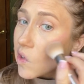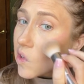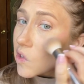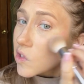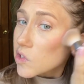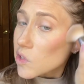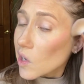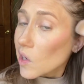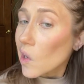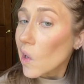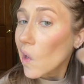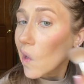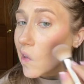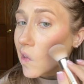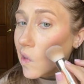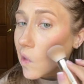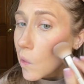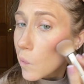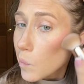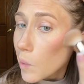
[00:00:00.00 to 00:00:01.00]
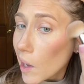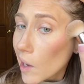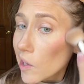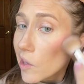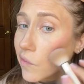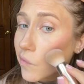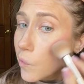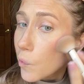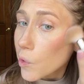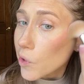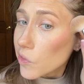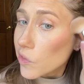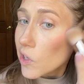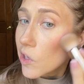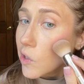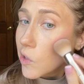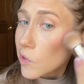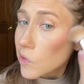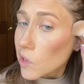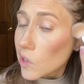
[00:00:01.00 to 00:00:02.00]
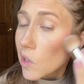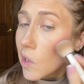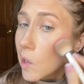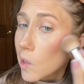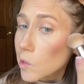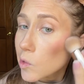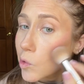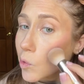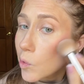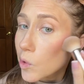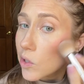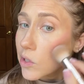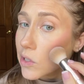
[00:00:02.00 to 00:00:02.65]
So I kind of go back and forth here on the contour